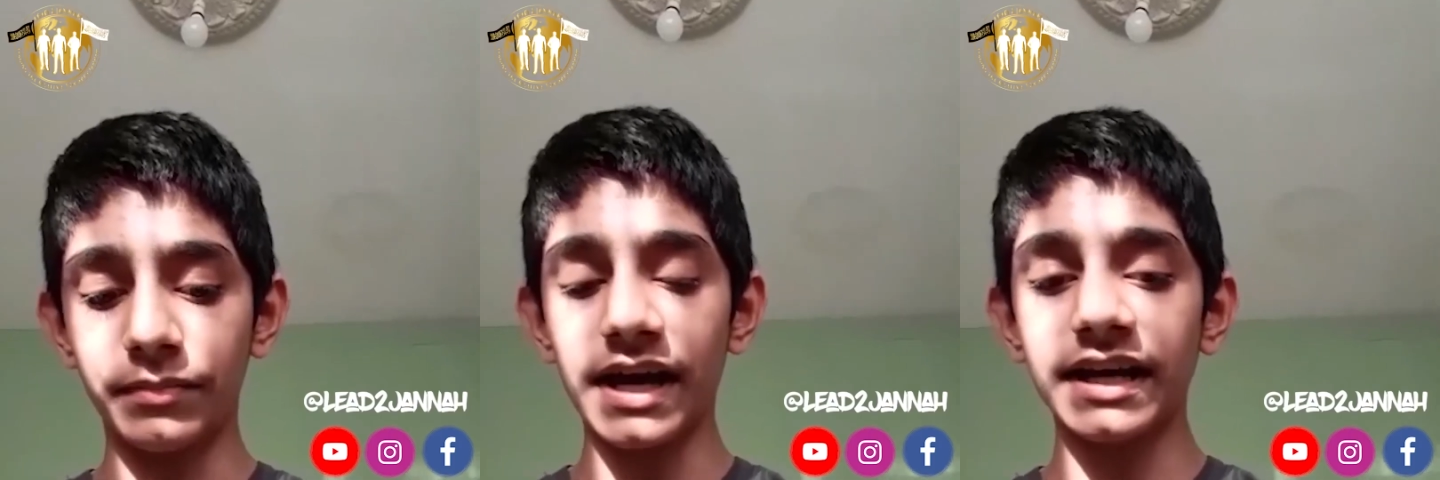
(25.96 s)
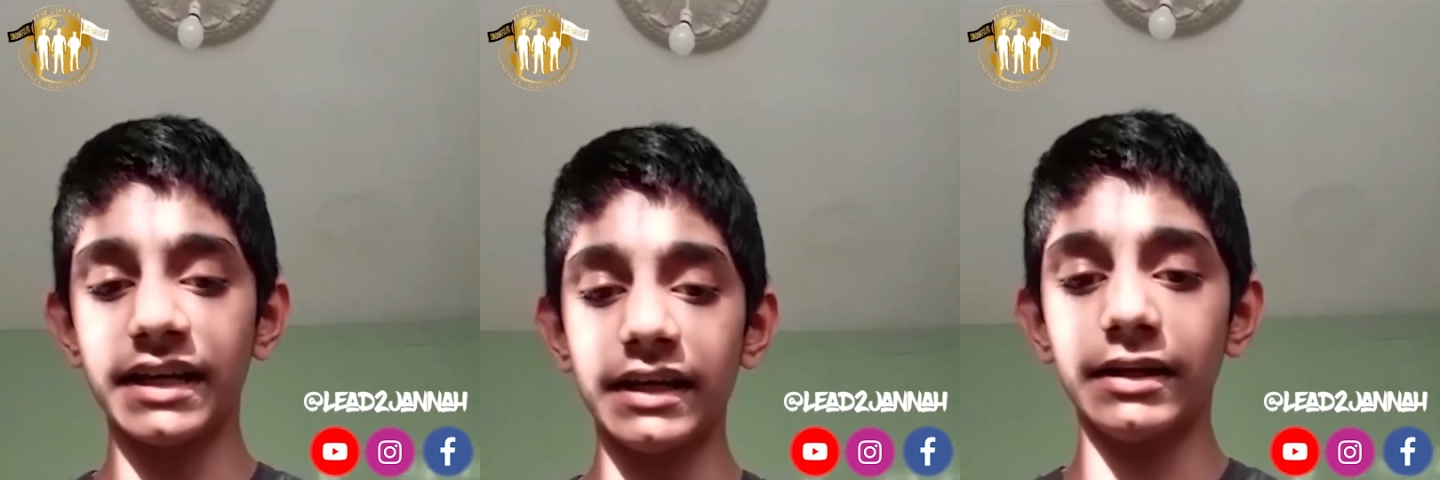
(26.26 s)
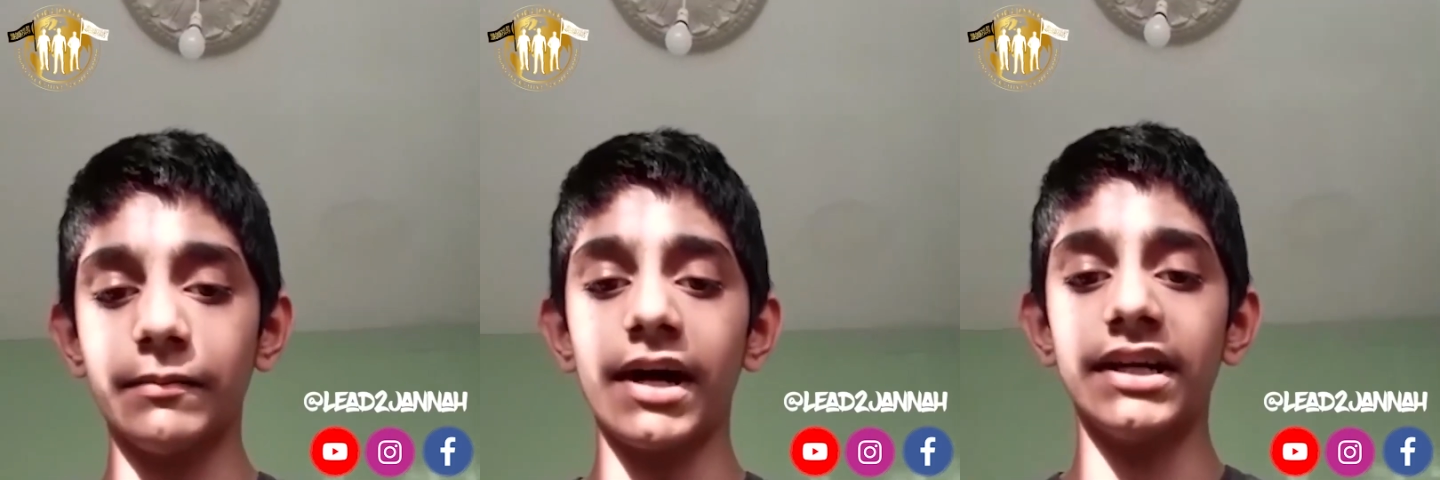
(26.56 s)
applying it
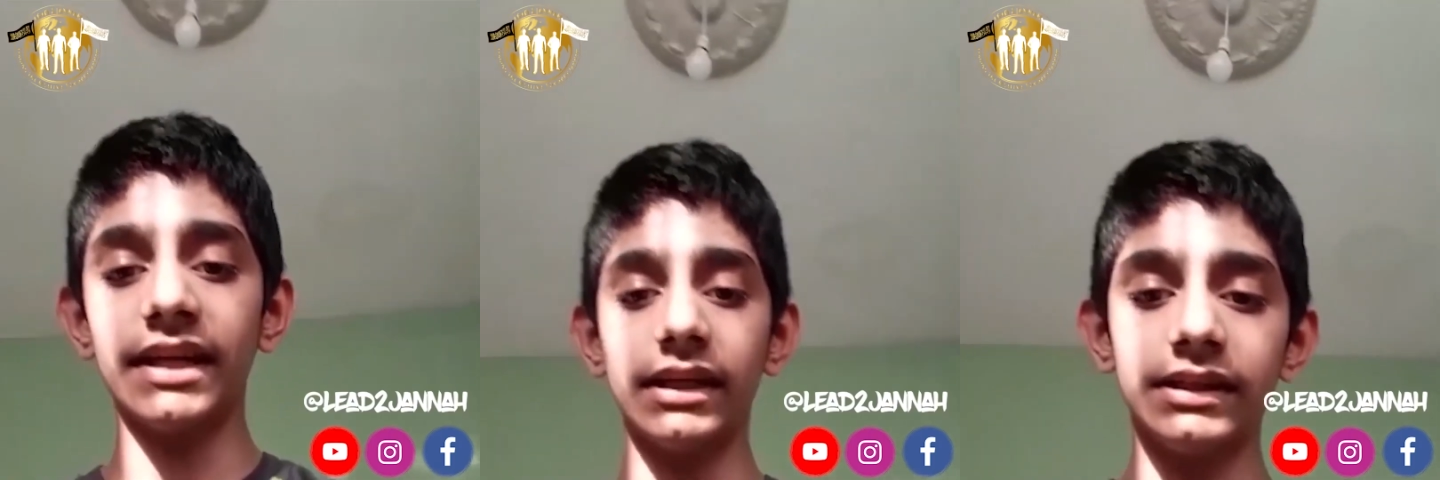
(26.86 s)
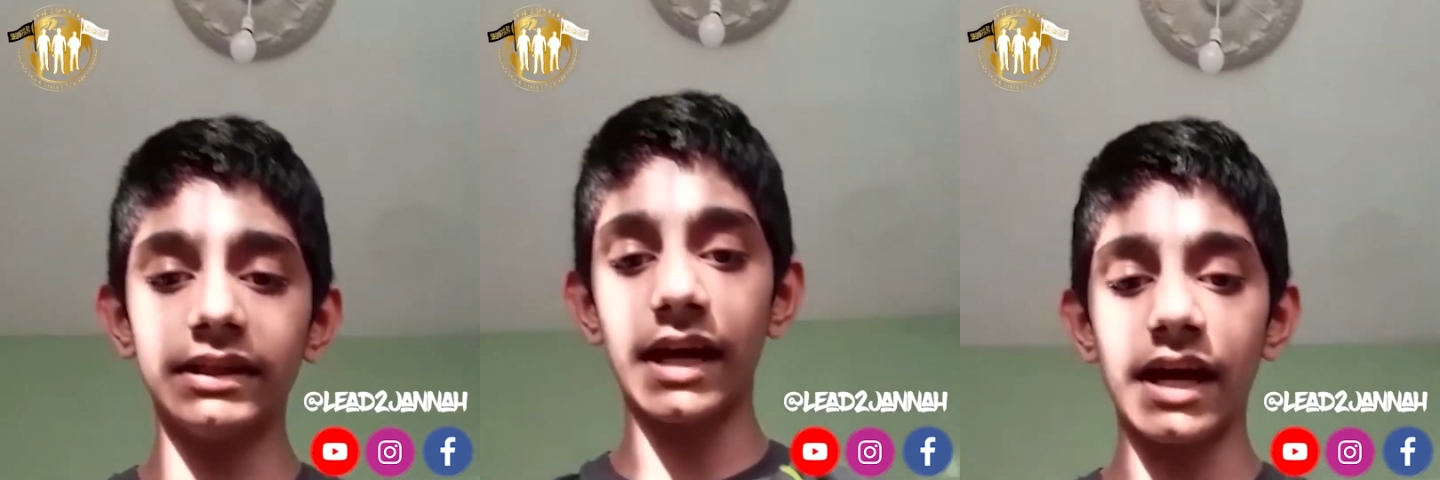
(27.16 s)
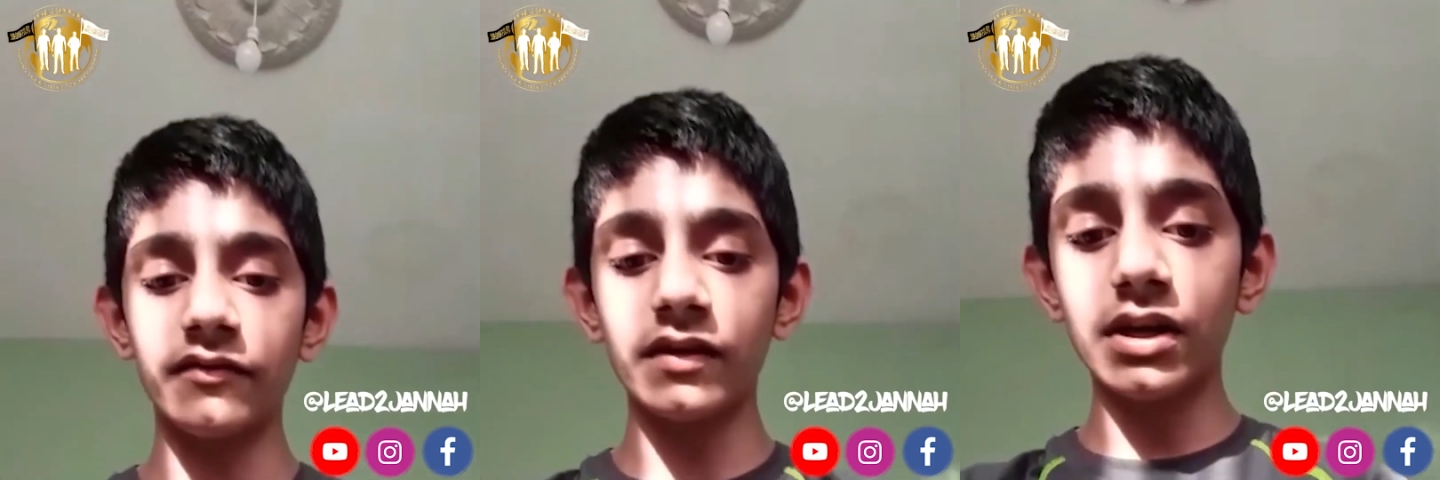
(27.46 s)
in my daily
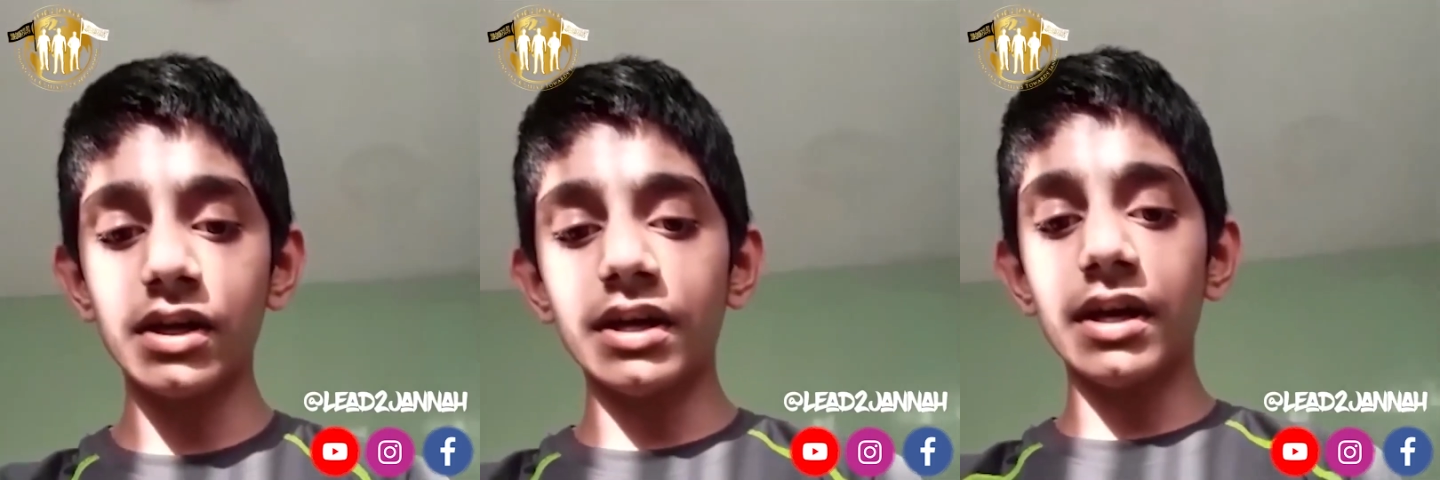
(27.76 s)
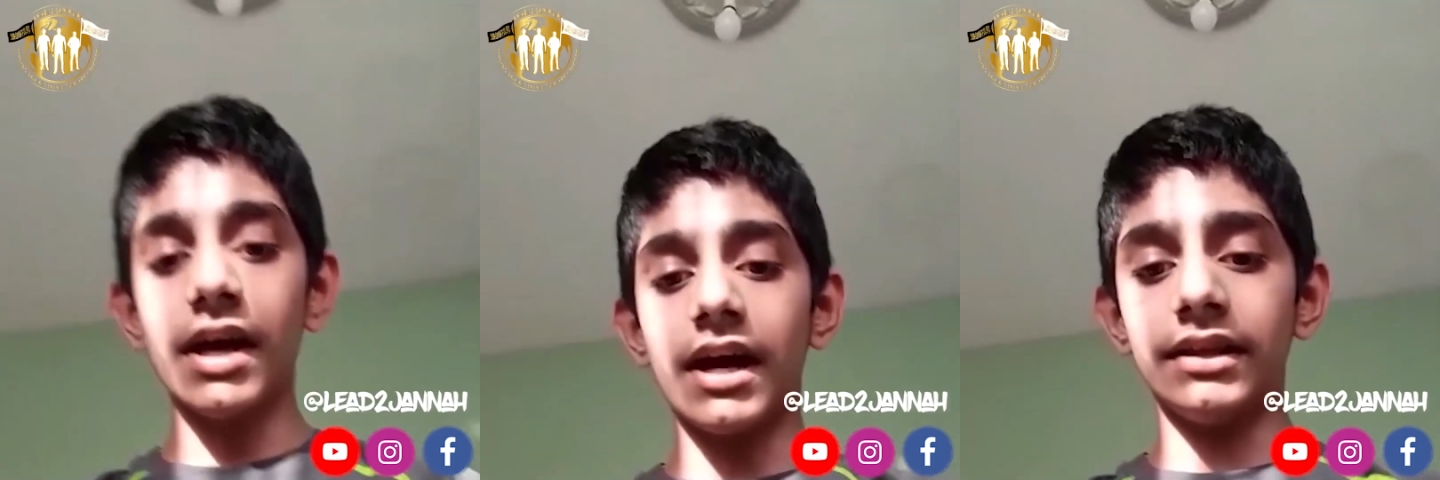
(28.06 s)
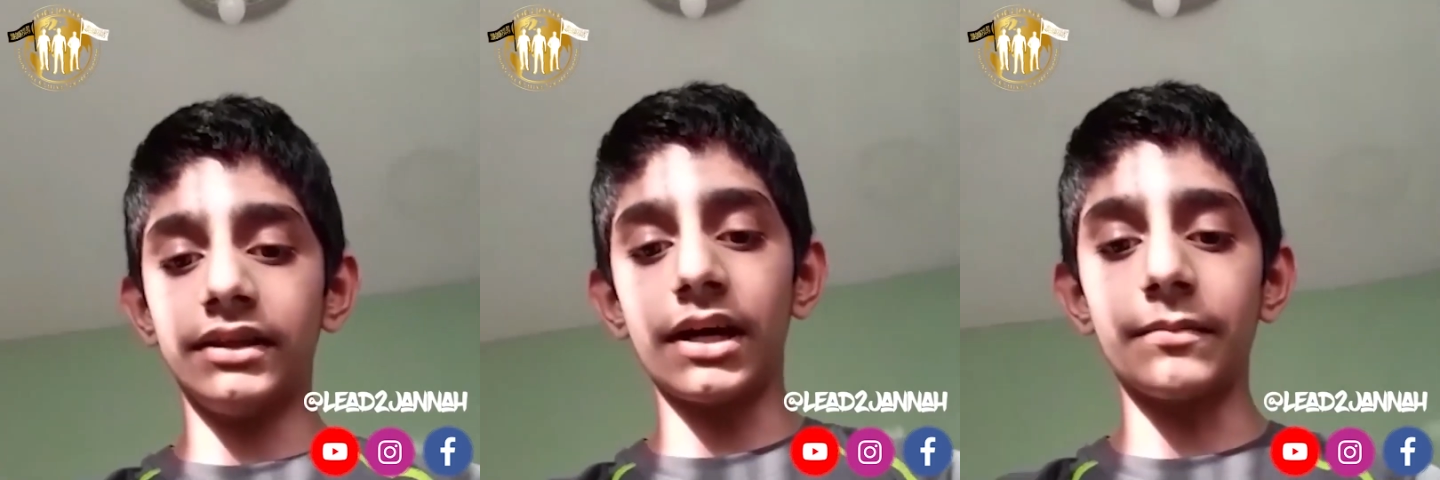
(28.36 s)
life
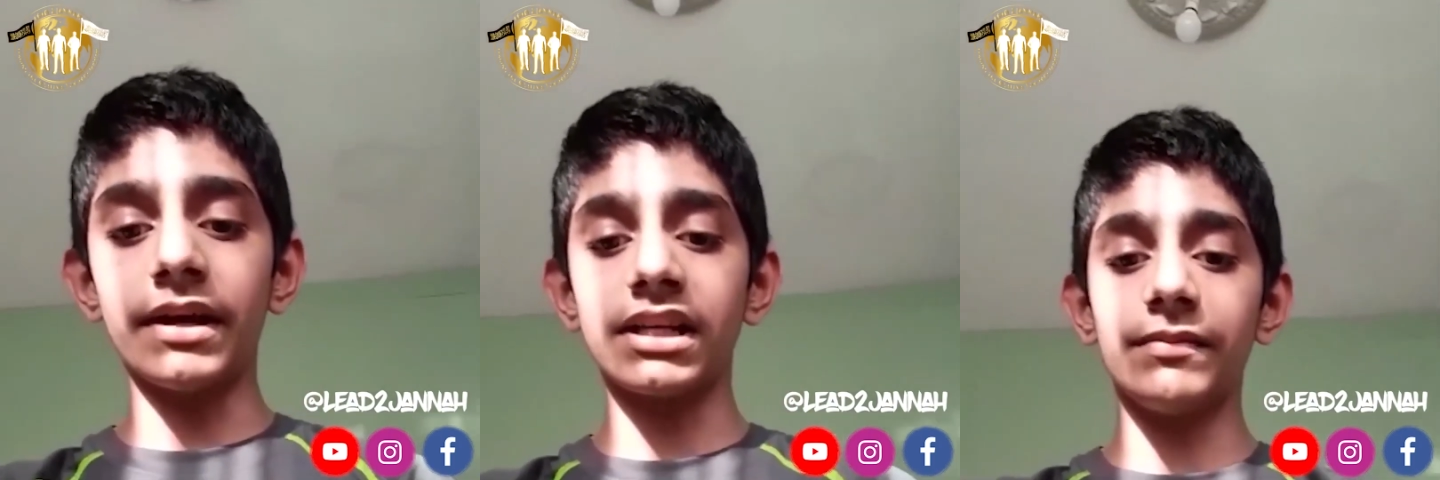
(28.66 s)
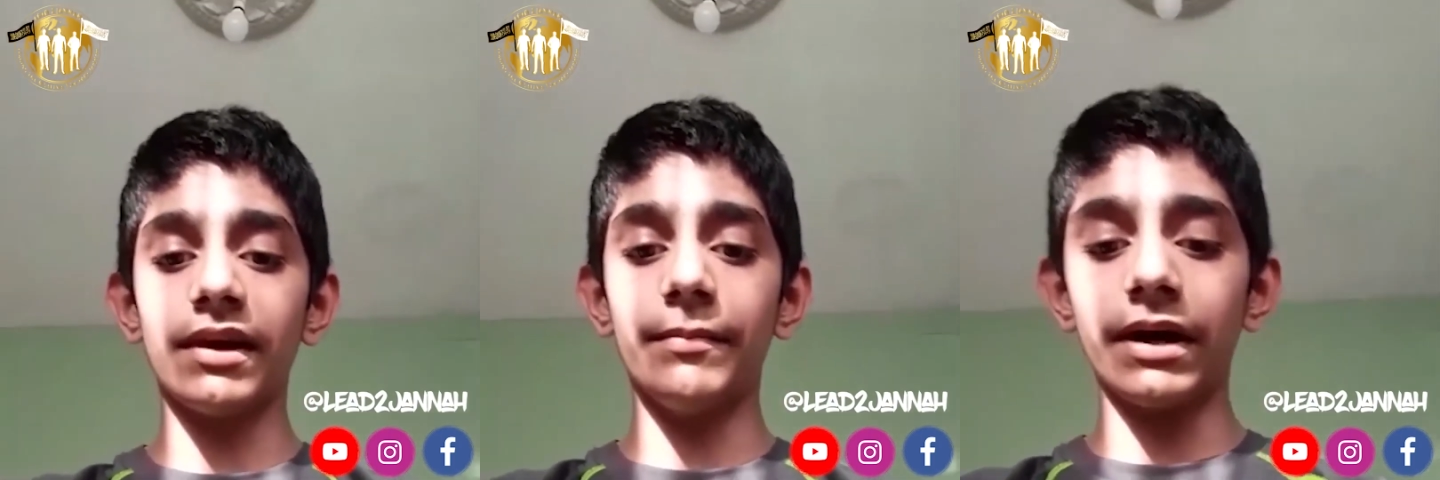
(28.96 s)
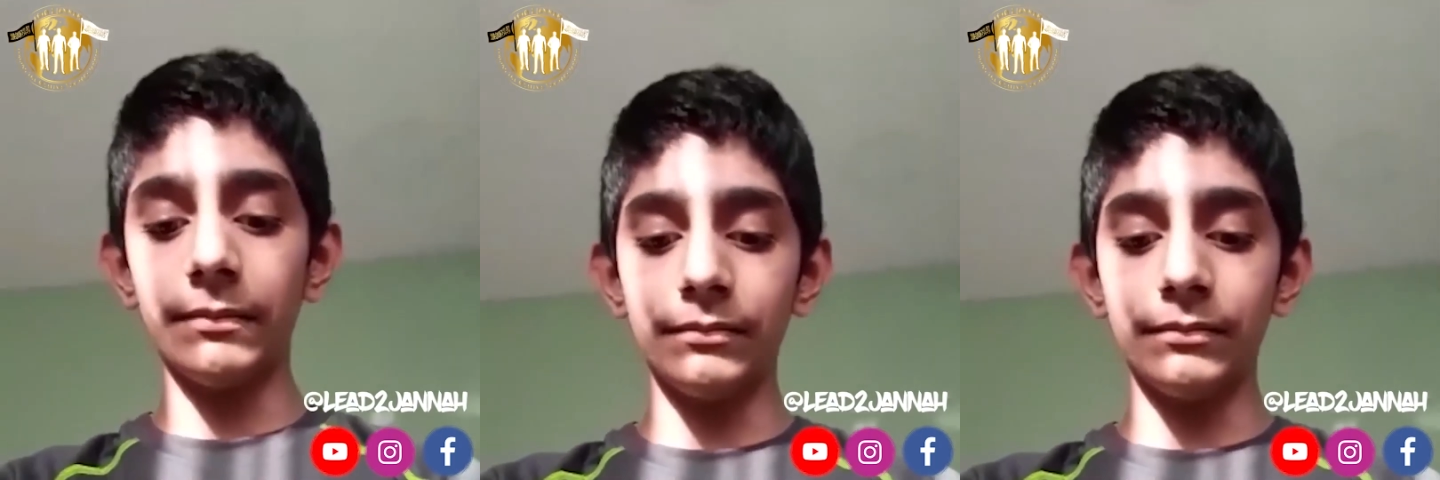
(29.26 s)
and that makes me a better